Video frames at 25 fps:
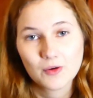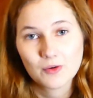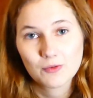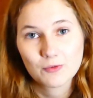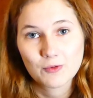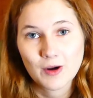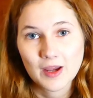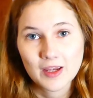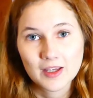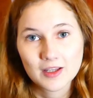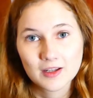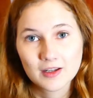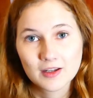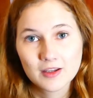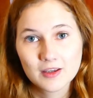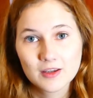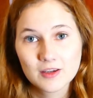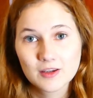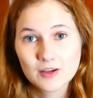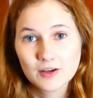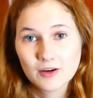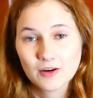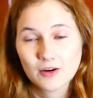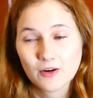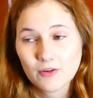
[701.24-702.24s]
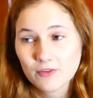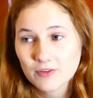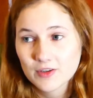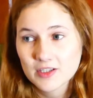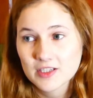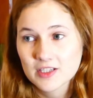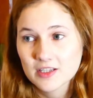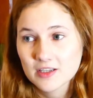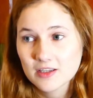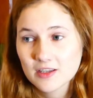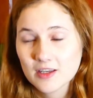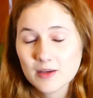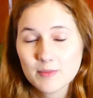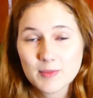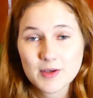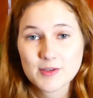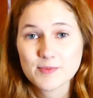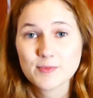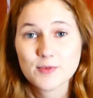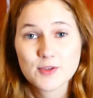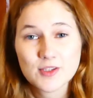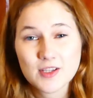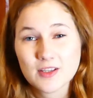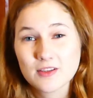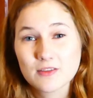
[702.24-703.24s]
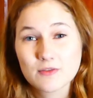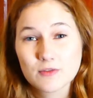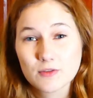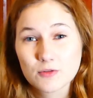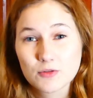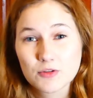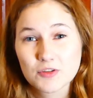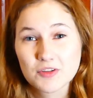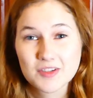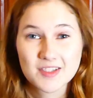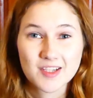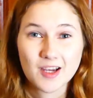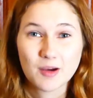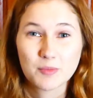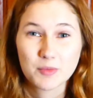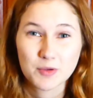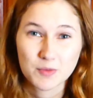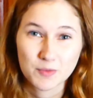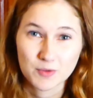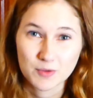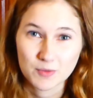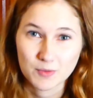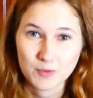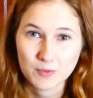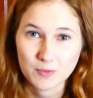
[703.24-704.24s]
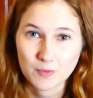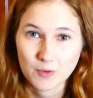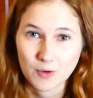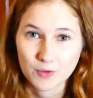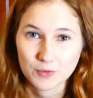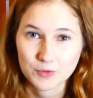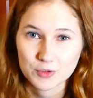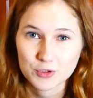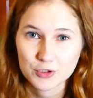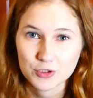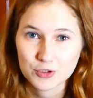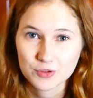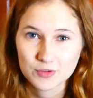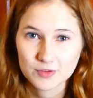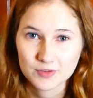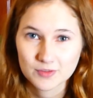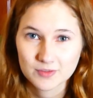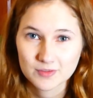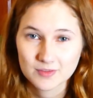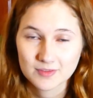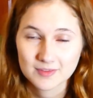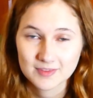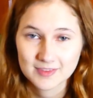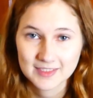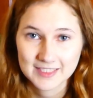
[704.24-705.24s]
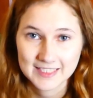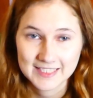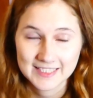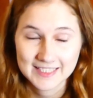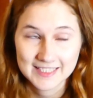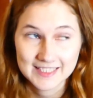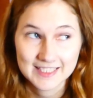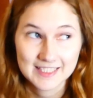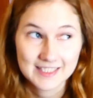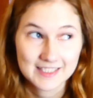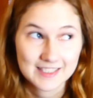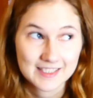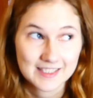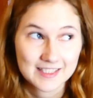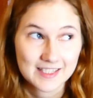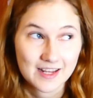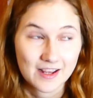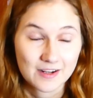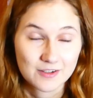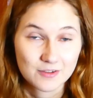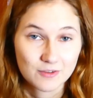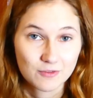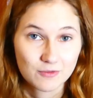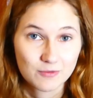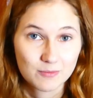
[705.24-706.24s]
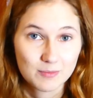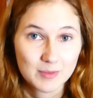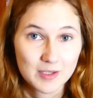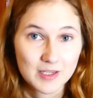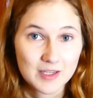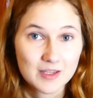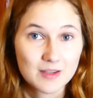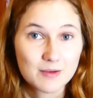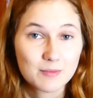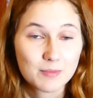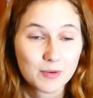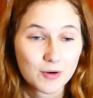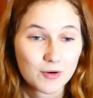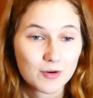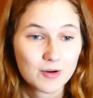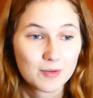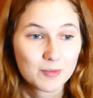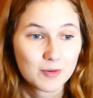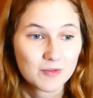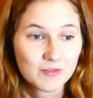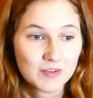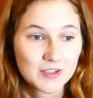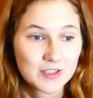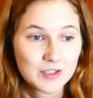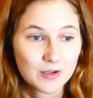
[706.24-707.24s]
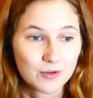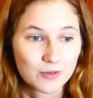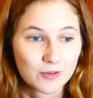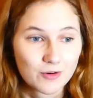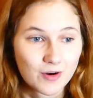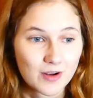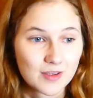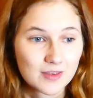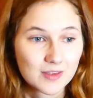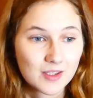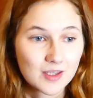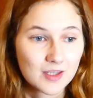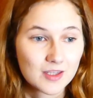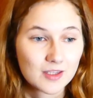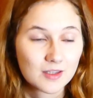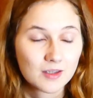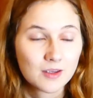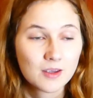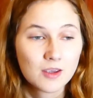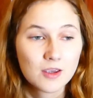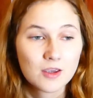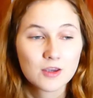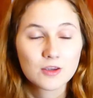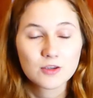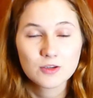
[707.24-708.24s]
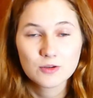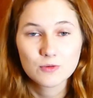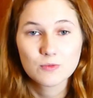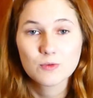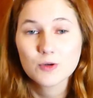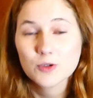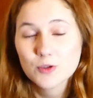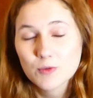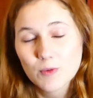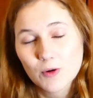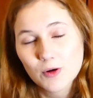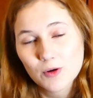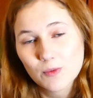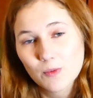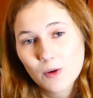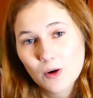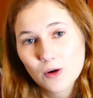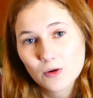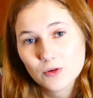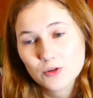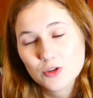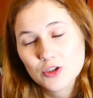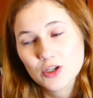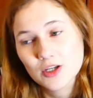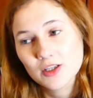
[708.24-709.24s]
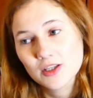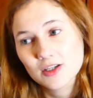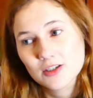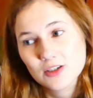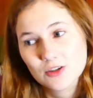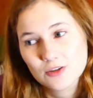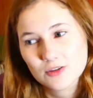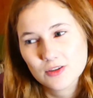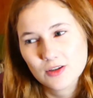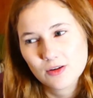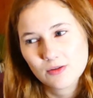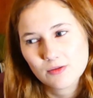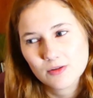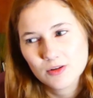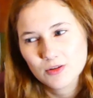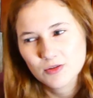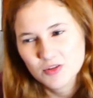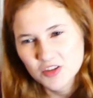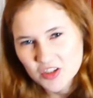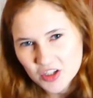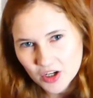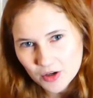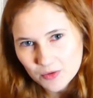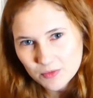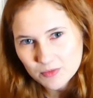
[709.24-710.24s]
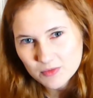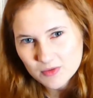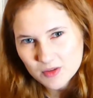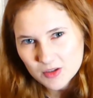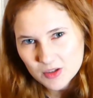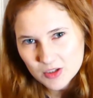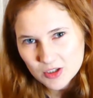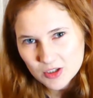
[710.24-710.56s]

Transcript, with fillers: regularly, obviously it makes more sense if you just tell me what you want to watch instead of me putting up a video that I think you would want to watch and then turns out you don't